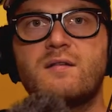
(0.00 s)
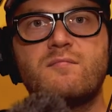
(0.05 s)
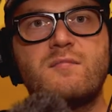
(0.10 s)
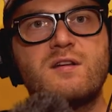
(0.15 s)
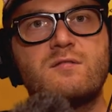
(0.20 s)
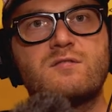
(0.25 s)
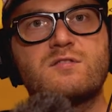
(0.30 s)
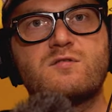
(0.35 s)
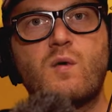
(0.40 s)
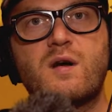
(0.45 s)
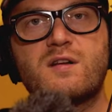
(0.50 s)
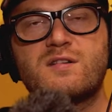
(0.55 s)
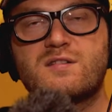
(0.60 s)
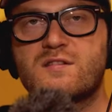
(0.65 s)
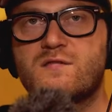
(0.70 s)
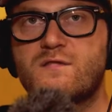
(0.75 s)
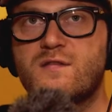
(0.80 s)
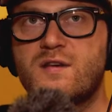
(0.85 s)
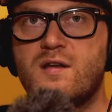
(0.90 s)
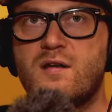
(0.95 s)
We can just watch this
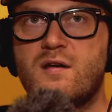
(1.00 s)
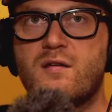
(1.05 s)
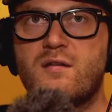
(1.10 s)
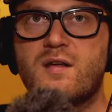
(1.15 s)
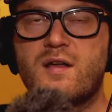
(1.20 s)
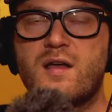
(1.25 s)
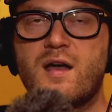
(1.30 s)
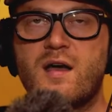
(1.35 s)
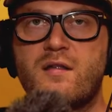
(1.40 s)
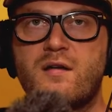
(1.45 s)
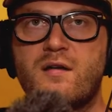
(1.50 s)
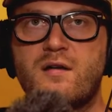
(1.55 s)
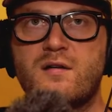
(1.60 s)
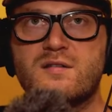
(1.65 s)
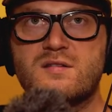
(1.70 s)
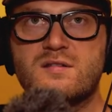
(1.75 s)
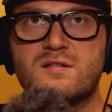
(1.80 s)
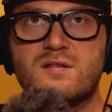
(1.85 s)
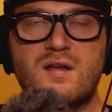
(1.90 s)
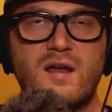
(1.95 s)
video together.
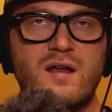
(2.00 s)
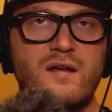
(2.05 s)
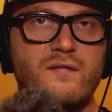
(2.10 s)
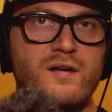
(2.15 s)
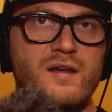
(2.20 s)
This is kind of